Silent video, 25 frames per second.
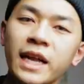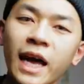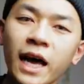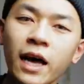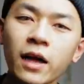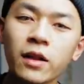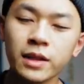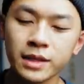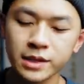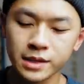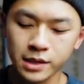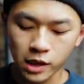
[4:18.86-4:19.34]

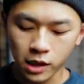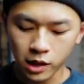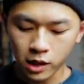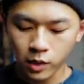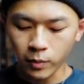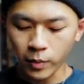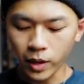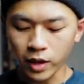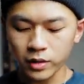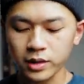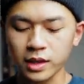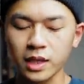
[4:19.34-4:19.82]
now let's talk
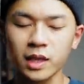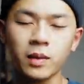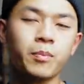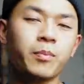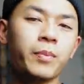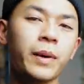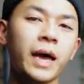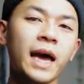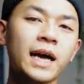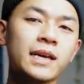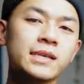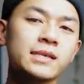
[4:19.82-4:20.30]
about the
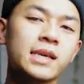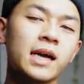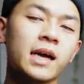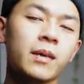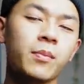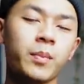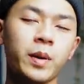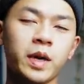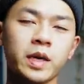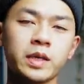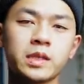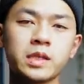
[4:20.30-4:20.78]
bags I
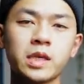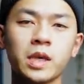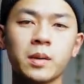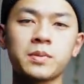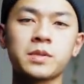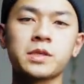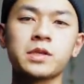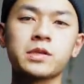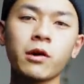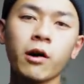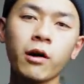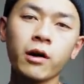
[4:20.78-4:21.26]
picked up
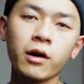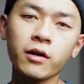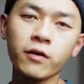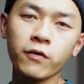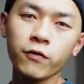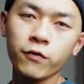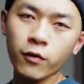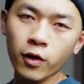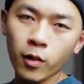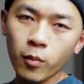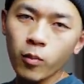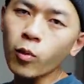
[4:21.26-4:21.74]
starting
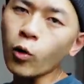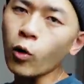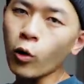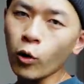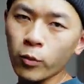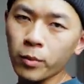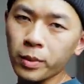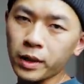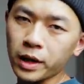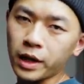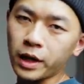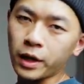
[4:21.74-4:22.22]
from
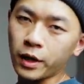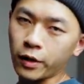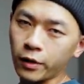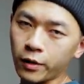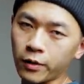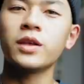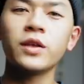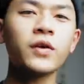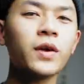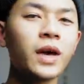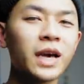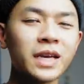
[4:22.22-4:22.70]
Orbit Gear.
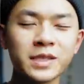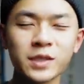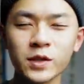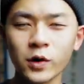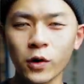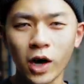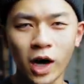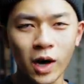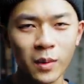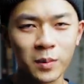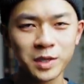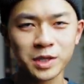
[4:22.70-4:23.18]
You guys know
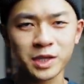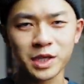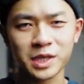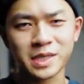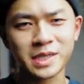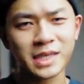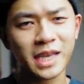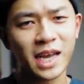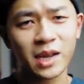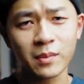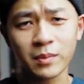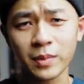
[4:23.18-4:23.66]
how much I
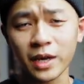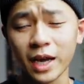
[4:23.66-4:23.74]
stand